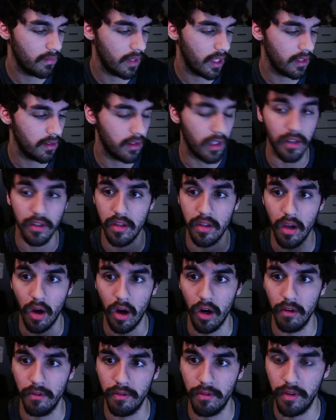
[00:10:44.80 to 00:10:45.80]
does the
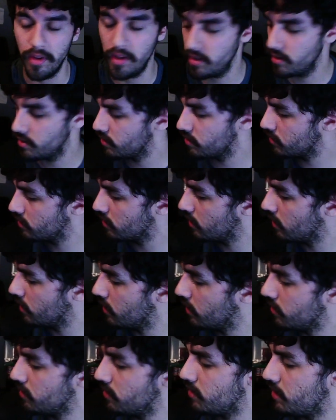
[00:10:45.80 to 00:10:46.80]
art for this
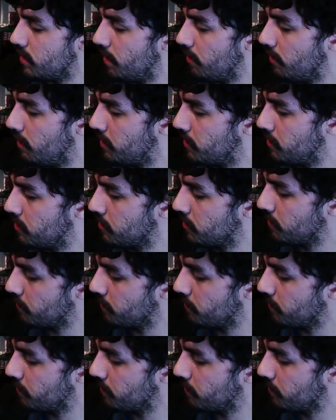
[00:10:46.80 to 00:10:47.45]
series.